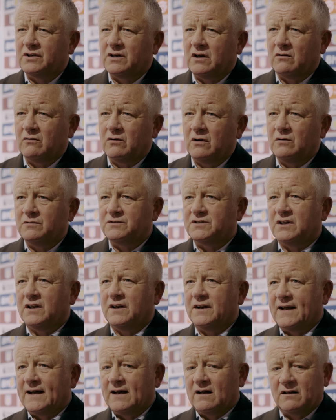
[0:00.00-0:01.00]
you know, losing
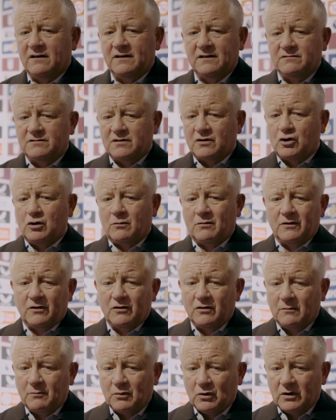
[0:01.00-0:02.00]
a nail, and there was a couple of
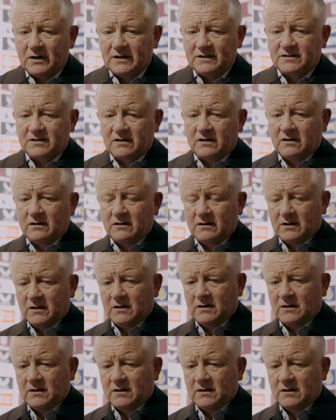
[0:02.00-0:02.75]
other boys that,